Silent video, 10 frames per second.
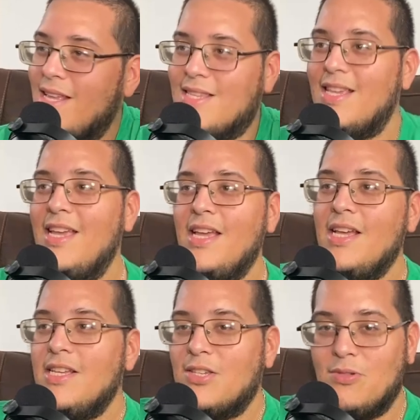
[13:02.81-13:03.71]
Yeah, it's too
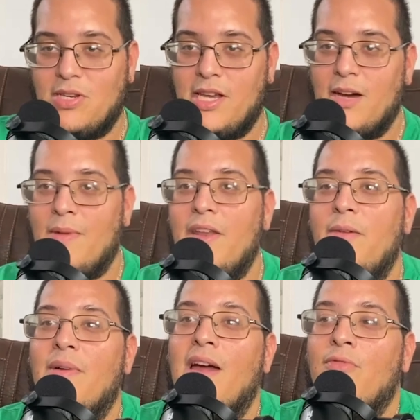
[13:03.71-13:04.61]
much going on. So she come out the
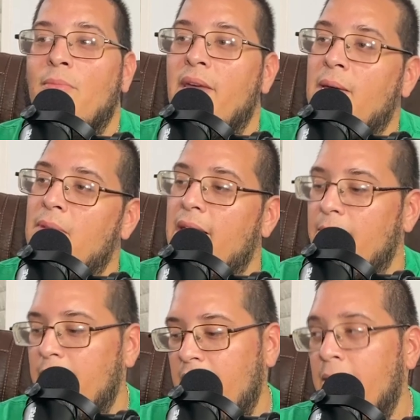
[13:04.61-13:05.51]
bathroom, and I'm like,
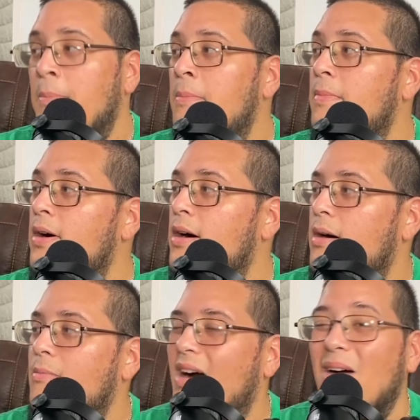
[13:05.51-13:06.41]
ma'am,
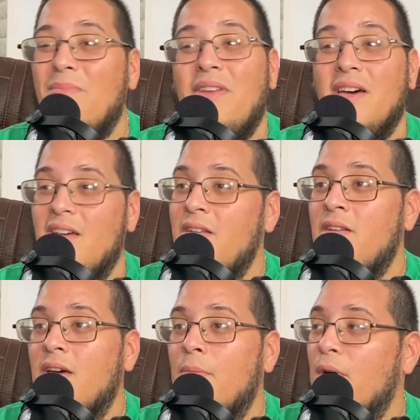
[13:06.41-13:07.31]
I'm
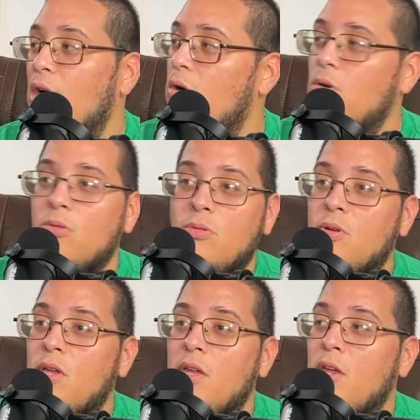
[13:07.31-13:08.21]
done. I'm going to go.
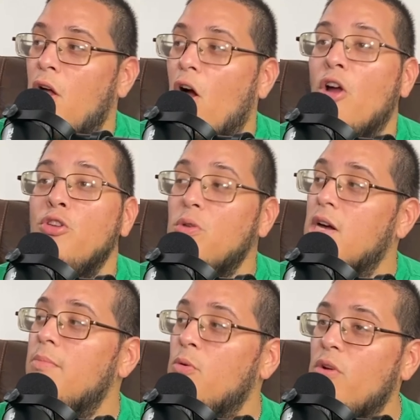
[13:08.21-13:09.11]
Are you
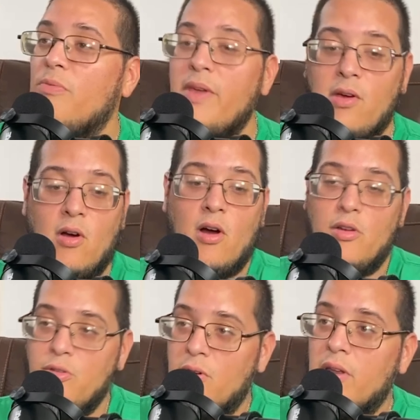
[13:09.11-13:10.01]
coming with me, or are
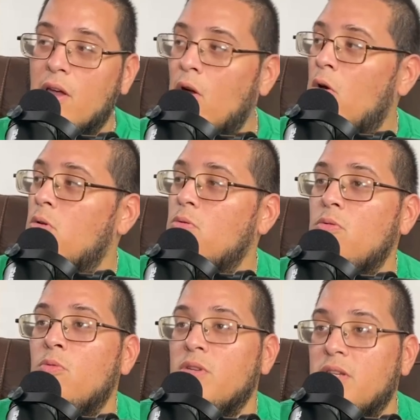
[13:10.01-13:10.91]
you going to go
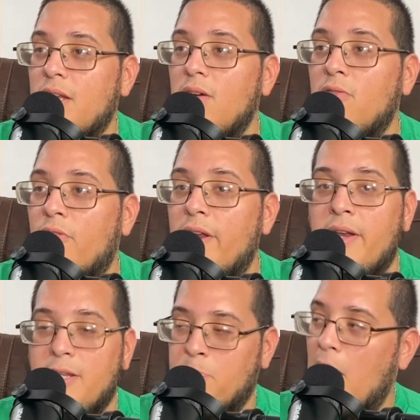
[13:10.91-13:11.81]
with your little friend
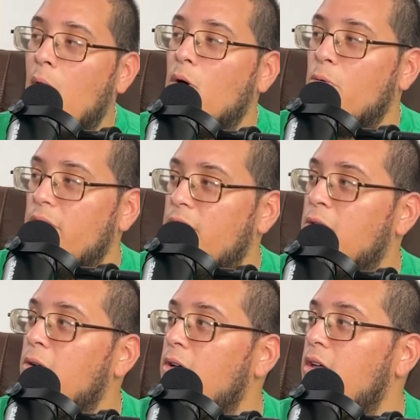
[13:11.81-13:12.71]
and his power wheel?